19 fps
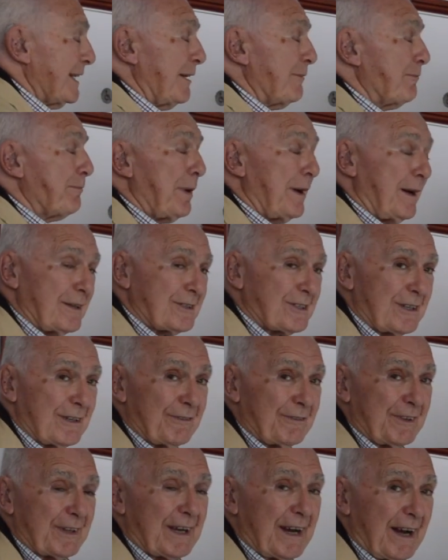and parcel
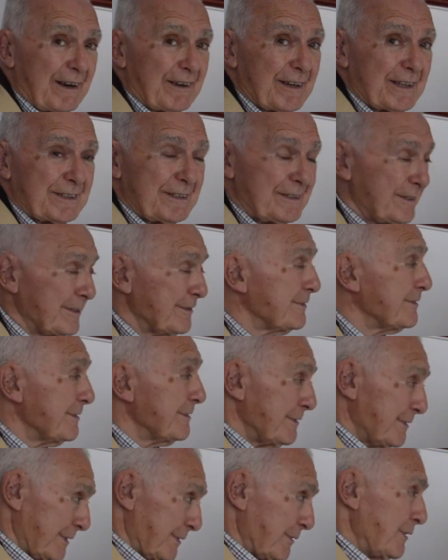of the character of,
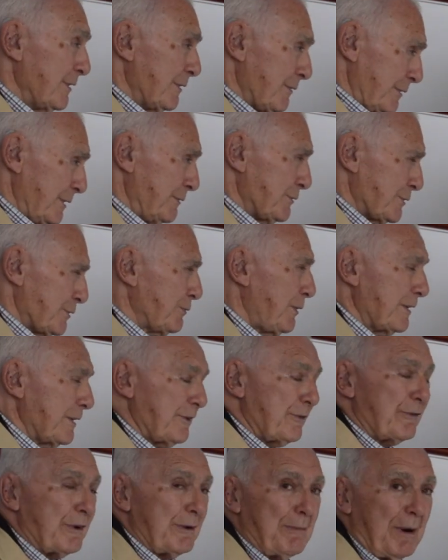he was quite
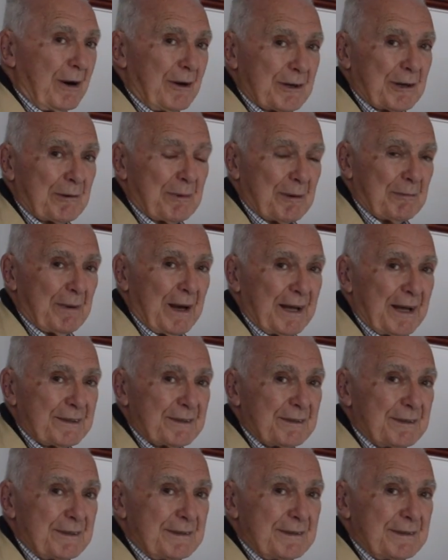a remarkable man.